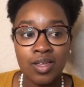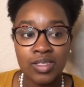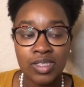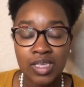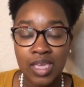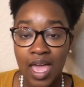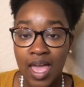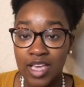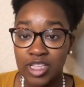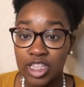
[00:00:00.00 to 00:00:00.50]

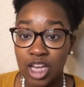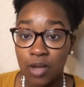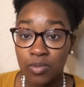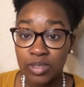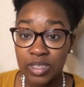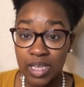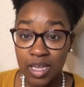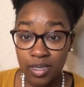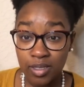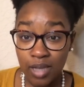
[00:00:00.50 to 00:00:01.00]
To cash
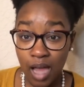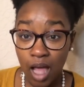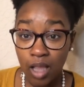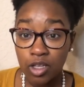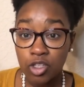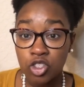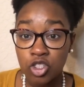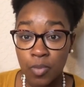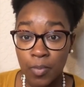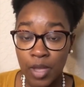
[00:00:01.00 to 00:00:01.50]
out $10
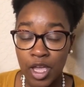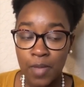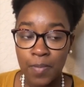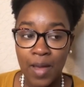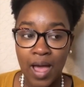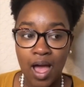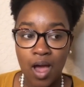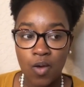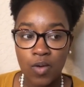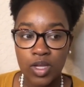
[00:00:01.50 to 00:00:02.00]
to
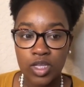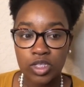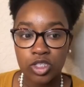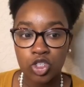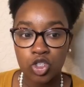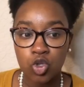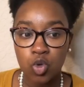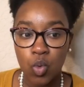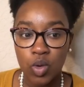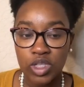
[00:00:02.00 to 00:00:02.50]
PayPal,
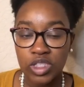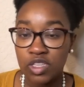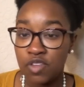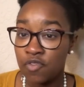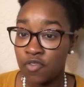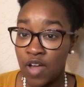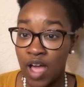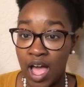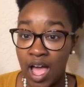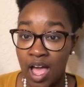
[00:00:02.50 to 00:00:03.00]
it's
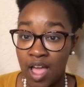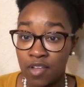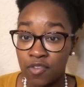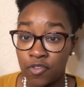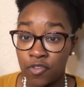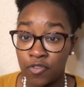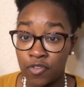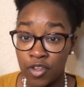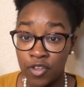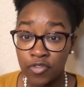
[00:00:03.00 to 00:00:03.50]

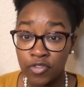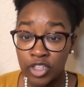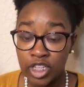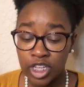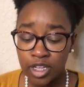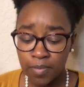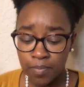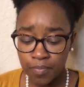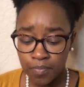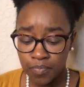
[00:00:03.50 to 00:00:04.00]

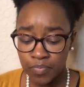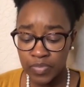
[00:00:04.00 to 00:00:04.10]
$25.50.